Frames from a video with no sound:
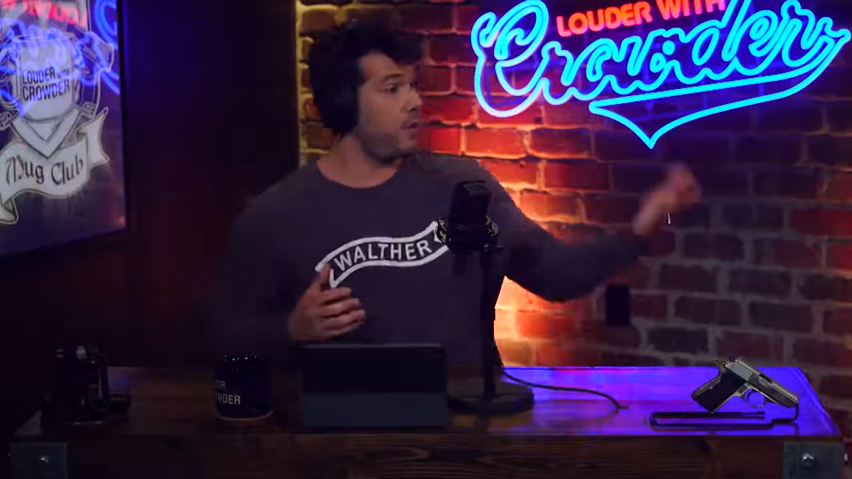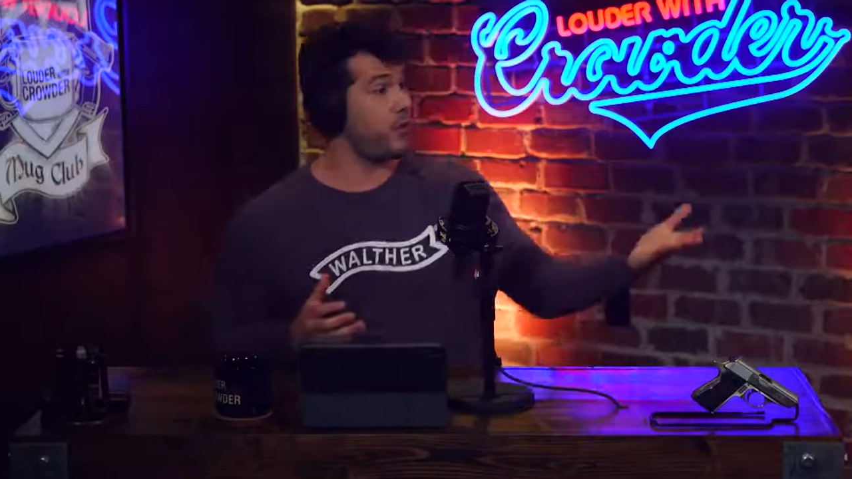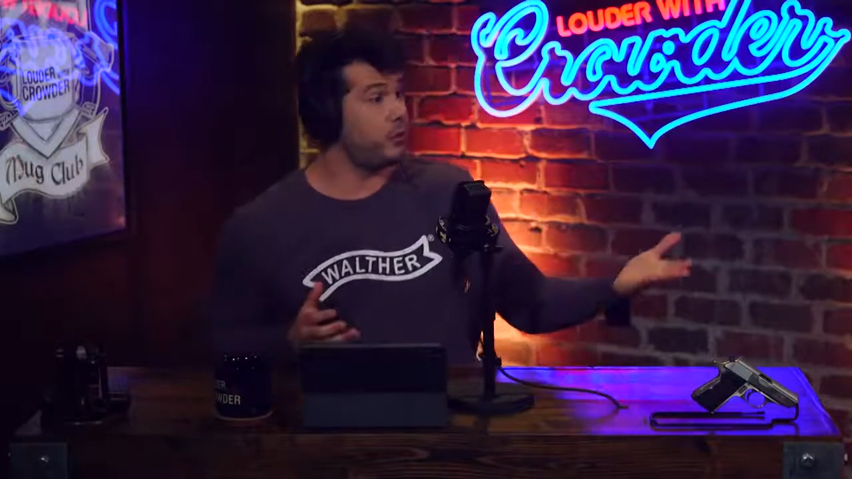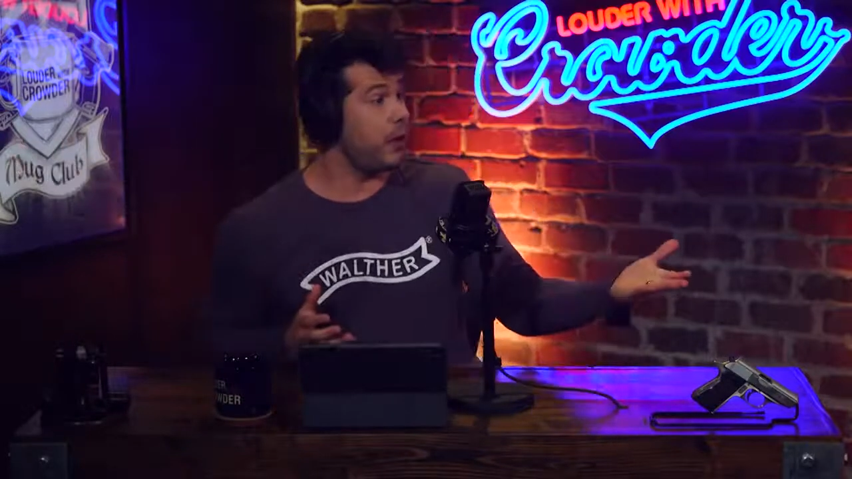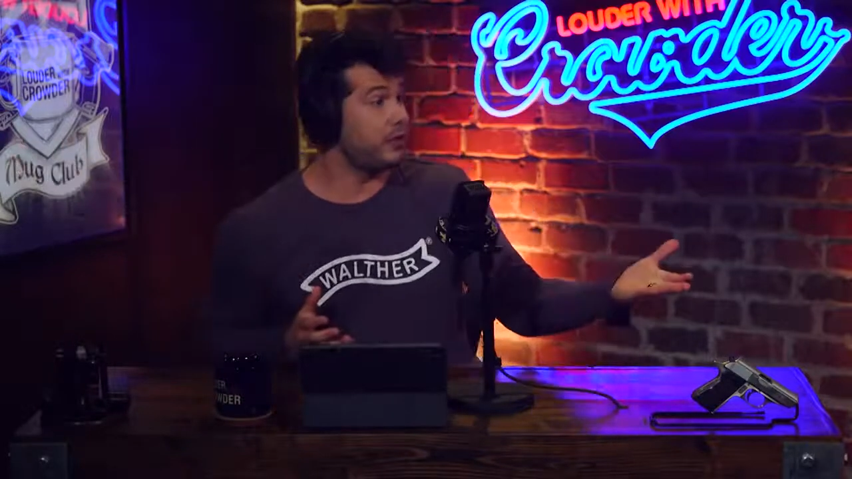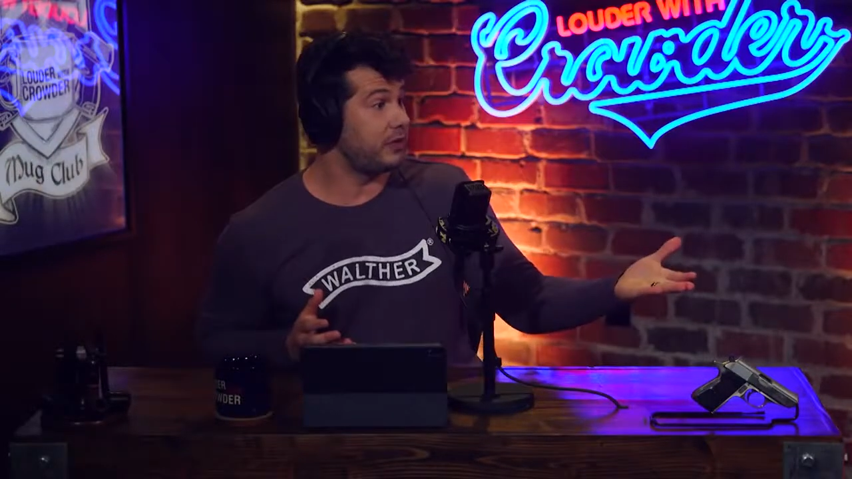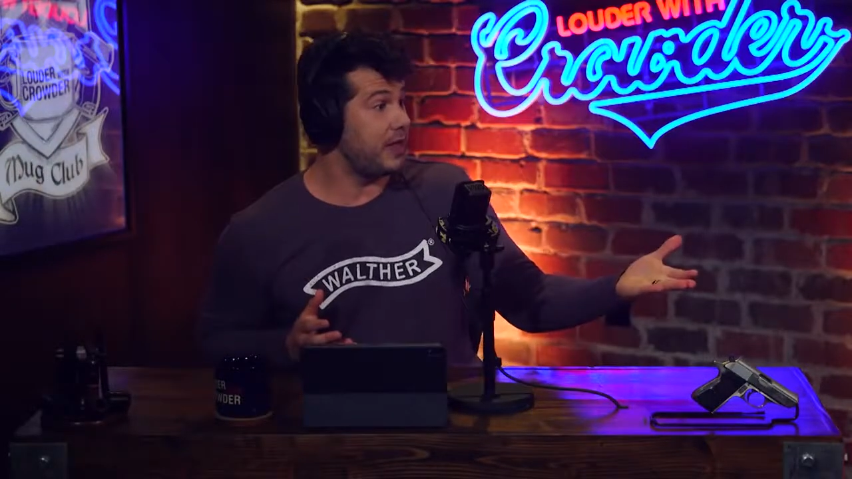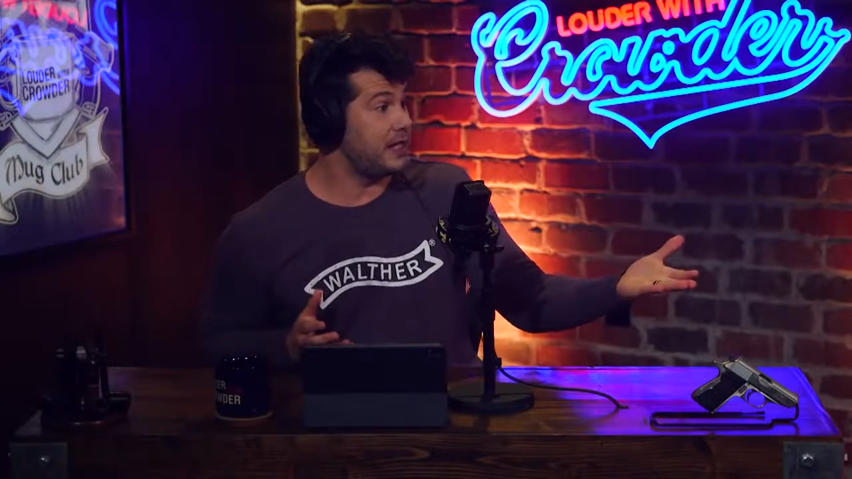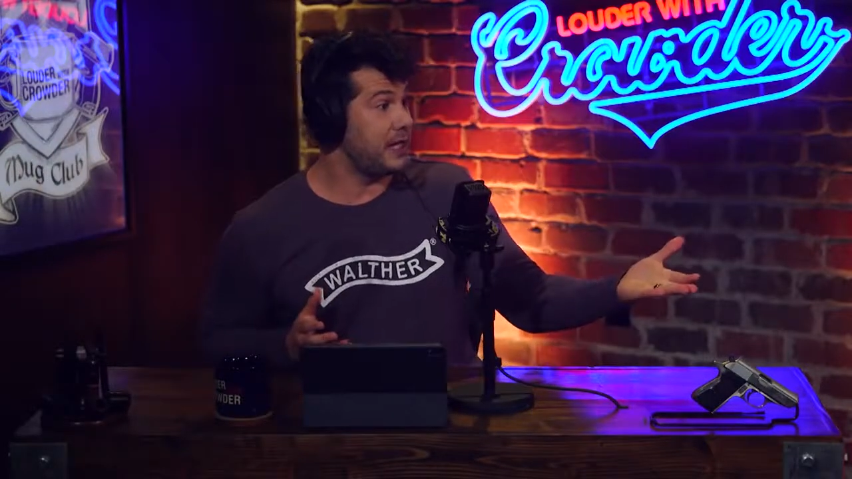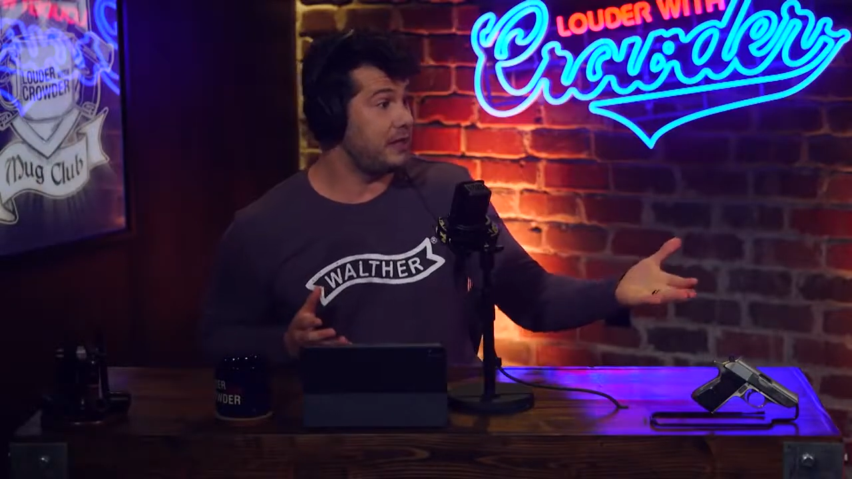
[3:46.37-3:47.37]
women throw out this
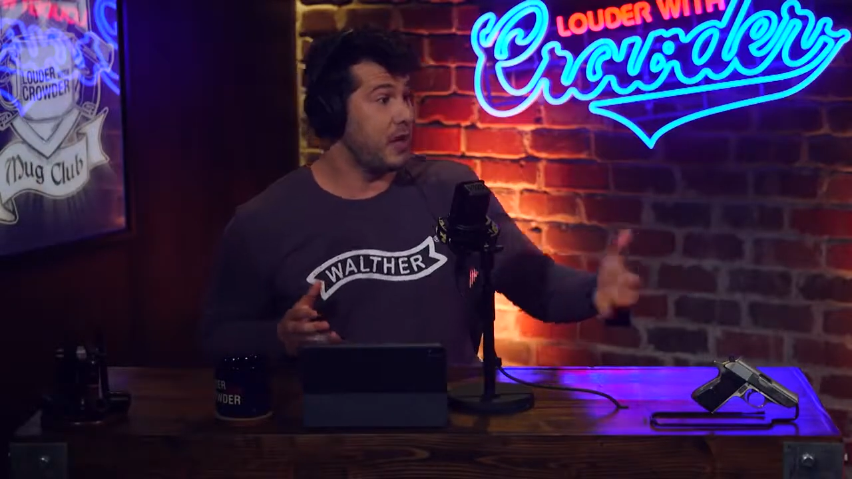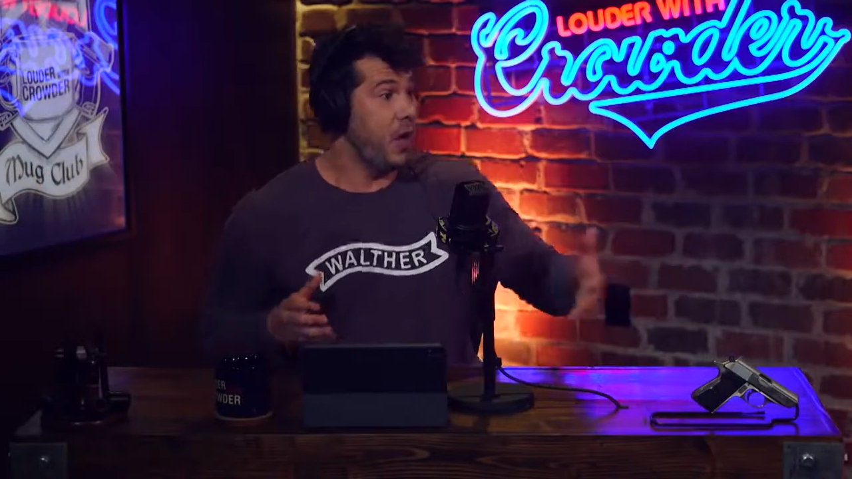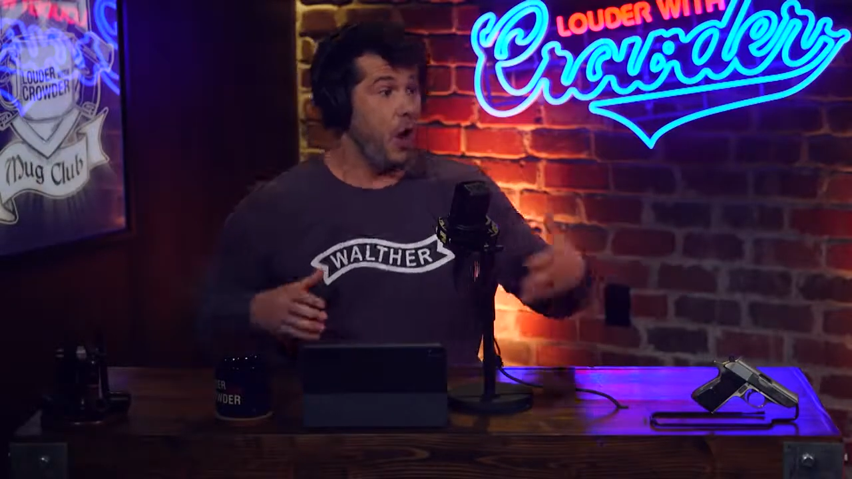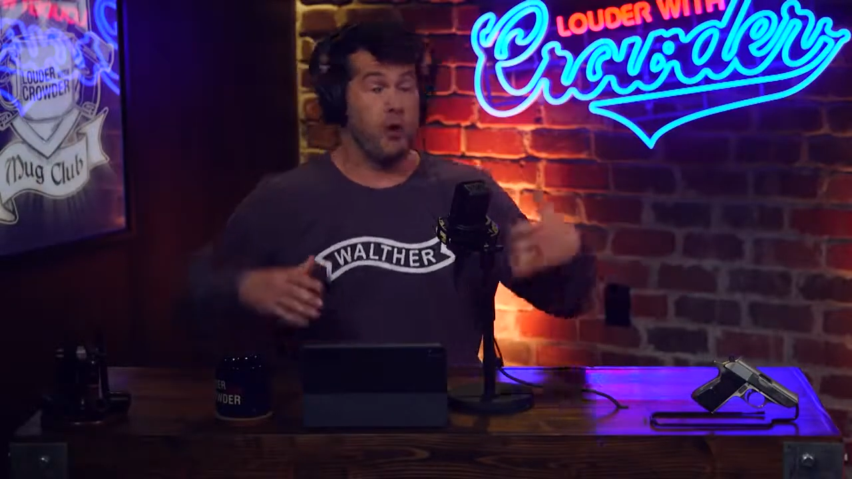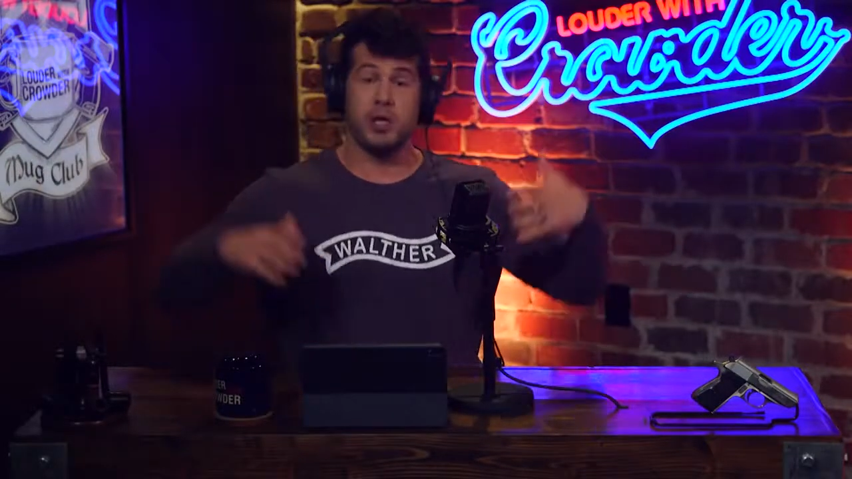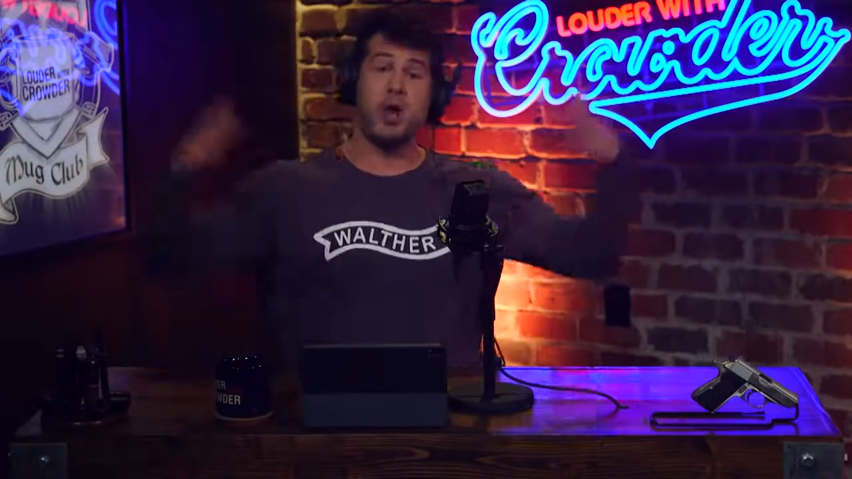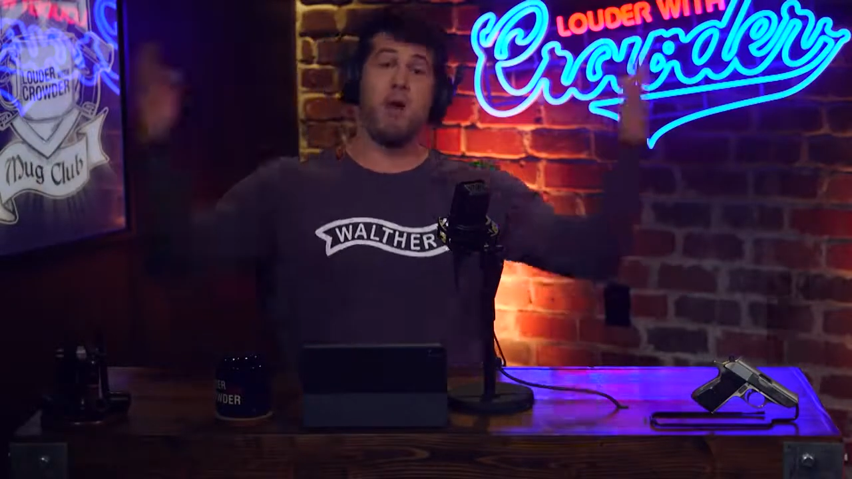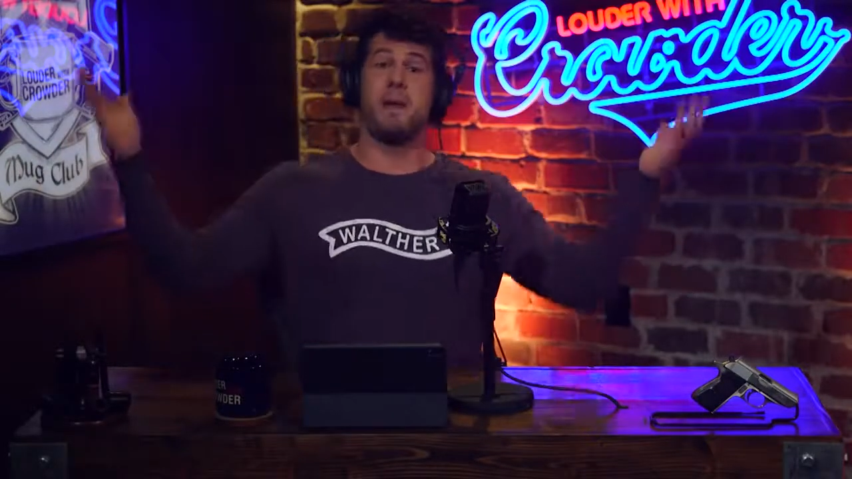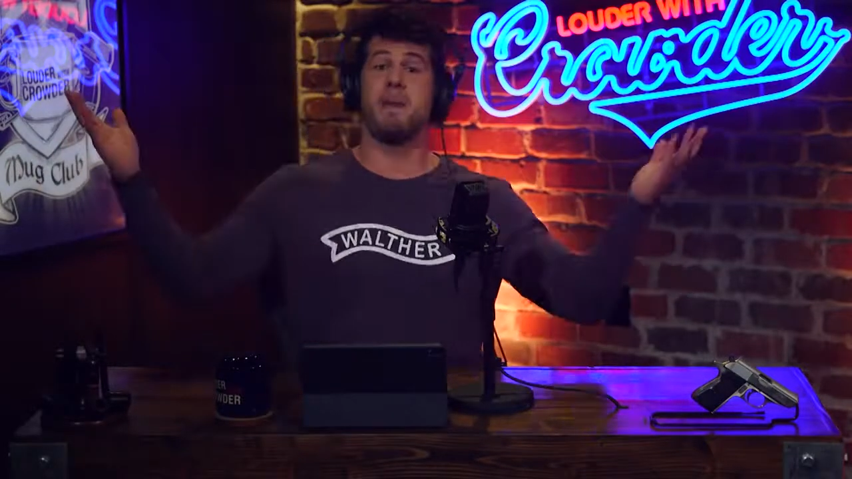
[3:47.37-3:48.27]
idea that, oh, you know what?